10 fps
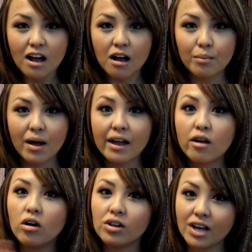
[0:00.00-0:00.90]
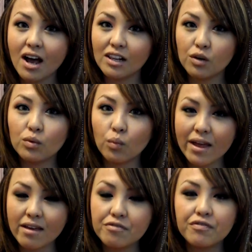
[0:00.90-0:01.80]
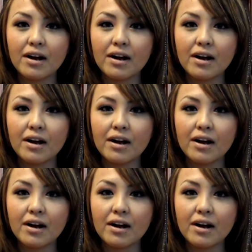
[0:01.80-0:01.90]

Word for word: Um, I call it the Hollywood wave.